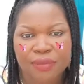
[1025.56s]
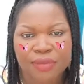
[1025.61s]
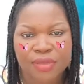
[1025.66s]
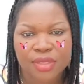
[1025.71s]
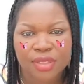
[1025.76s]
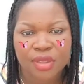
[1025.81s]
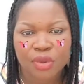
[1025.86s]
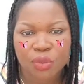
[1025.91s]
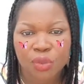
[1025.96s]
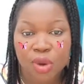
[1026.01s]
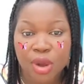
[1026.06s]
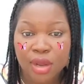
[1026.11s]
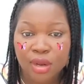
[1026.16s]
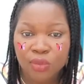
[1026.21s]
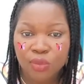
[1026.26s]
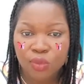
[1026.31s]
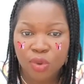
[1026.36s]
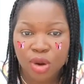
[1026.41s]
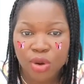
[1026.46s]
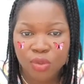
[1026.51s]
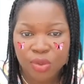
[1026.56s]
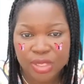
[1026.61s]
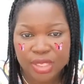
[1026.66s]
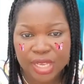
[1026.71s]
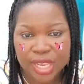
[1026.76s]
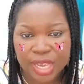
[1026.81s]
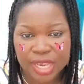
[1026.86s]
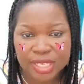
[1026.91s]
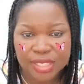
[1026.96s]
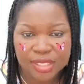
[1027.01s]
the word work with
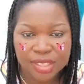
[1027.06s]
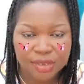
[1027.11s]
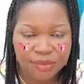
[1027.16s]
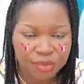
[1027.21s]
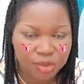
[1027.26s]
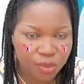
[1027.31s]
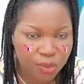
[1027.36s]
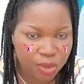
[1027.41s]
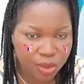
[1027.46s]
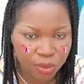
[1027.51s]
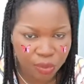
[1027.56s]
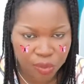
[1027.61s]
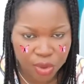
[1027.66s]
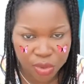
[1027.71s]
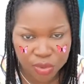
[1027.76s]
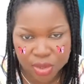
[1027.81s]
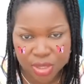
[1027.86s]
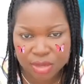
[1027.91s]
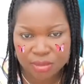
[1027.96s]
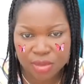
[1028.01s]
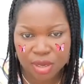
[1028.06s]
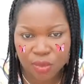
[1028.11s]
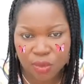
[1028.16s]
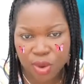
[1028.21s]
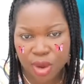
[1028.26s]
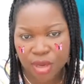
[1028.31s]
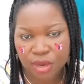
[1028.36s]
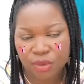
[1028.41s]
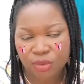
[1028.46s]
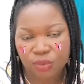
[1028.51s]
Kate if you want to work with me
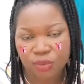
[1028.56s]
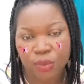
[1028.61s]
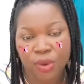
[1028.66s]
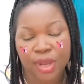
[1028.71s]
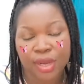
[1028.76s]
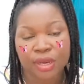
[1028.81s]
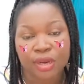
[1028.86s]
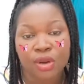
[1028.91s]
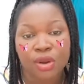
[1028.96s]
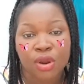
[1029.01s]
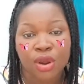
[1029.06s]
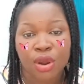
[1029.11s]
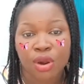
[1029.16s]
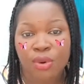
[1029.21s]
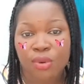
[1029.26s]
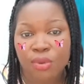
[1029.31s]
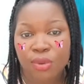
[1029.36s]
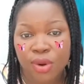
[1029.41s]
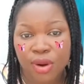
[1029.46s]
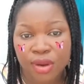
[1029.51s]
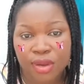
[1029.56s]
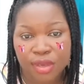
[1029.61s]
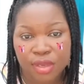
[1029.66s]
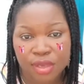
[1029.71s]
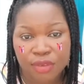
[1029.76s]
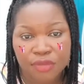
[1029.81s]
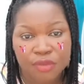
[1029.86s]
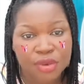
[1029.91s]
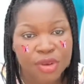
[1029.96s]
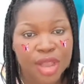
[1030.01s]
one-on-one. Or
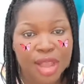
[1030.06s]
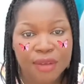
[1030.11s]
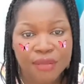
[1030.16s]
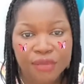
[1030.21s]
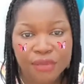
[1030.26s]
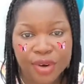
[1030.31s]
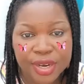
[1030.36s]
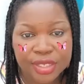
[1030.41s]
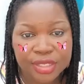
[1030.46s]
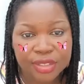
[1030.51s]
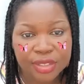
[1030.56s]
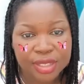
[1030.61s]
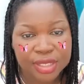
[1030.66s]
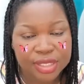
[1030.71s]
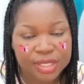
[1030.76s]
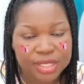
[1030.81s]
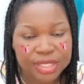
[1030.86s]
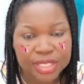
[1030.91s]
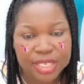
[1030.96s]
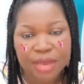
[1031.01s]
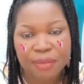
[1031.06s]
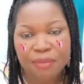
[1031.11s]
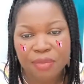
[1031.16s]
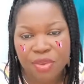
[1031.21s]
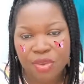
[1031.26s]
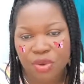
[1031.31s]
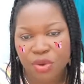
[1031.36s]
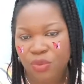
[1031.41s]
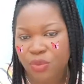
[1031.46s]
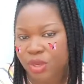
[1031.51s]
if you have question, DM me
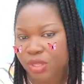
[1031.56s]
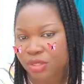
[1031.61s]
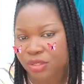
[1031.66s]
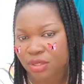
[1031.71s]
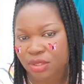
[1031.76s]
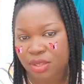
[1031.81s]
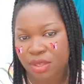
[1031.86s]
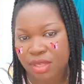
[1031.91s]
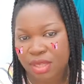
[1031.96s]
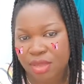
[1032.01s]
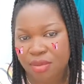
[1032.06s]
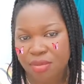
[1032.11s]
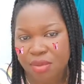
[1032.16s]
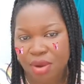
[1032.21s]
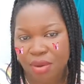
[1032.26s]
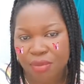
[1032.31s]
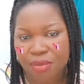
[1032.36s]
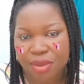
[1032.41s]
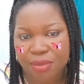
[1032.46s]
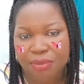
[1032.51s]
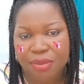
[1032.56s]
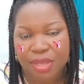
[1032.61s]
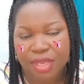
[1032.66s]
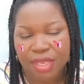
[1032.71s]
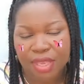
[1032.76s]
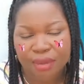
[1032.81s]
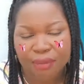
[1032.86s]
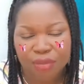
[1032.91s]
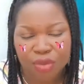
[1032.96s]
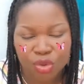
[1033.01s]
your question or email me,
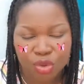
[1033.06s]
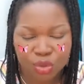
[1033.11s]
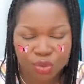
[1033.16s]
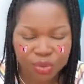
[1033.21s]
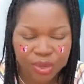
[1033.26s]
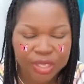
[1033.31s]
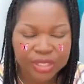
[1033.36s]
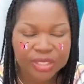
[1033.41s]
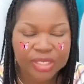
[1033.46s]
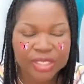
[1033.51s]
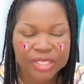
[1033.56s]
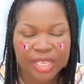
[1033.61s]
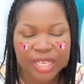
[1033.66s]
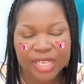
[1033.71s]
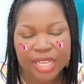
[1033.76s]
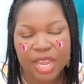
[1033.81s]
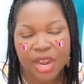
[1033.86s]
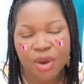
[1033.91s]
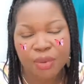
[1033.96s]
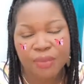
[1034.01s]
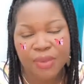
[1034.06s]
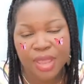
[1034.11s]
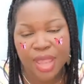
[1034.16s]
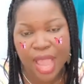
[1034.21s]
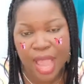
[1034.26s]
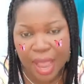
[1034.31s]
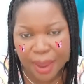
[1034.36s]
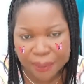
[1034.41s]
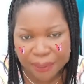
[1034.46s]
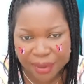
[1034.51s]
PM me your question, and I'll be
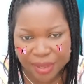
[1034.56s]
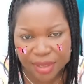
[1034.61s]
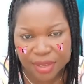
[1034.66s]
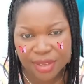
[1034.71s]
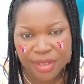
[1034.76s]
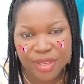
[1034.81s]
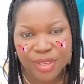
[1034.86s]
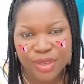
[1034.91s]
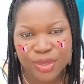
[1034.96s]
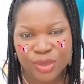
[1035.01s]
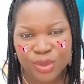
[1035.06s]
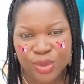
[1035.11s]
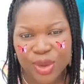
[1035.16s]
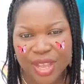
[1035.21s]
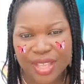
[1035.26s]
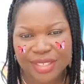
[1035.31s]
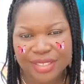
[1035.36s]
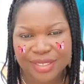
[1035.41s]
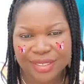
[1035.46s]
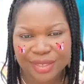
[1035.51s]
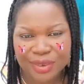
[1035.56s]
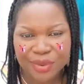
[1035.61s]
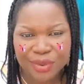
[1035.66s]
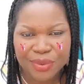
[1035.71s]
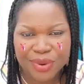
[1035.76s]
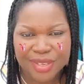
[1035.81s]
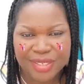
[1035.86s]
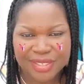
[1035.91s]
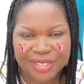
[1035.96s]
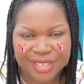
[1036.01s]
happy to answer your
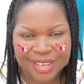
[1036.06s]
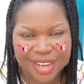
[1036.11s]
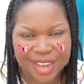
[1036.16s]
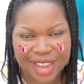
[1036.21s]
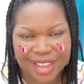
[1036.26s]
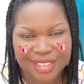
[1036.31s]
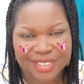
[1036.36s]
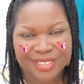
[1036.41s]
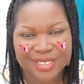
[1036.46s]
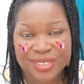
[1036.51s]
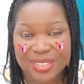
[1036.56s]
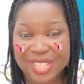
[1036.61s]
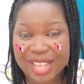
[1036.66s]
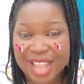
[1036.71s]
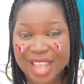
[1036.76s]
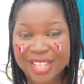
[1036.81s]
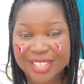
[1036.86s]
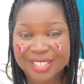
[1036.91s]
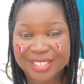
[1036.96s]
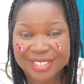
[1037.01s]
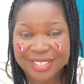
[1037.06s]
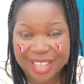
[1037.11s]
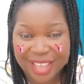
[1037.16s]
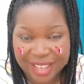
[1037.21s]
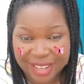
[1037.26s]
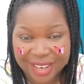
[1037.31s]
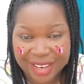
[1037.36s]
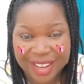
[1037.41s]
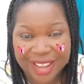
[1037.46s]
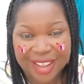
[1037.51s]
question, guys. So that's
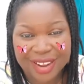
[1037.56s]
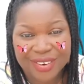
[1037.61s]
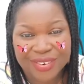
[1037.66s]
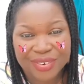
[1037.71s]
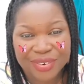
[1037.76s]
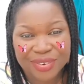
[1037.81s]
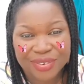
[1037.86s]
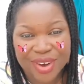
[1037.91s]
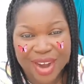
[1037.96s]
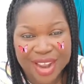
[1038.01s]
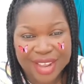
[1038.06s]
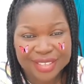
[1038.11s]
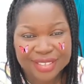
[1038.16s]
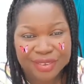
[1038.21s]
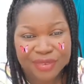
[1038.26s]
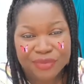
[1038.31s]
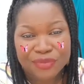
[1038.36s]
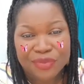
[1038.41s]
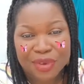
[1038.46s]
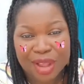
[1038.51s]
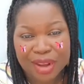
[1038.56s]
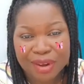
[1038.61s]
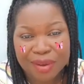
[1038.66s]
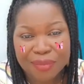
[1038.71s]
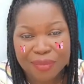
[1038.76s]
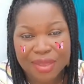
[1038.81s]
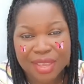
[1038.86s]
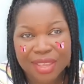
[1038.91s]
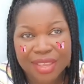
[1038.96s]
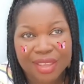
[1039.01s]
it. All right, so follow
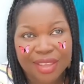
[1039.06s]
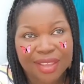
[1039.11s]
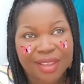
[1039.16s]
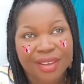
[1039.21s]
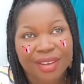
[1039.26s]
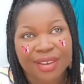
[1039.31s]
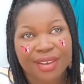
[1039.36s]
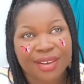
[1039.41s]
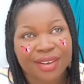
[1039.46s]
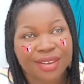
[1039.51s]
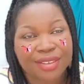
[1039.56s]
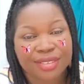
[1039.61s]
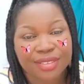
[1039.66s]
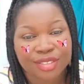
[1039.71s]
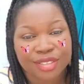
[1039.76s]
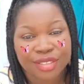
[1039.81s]
me on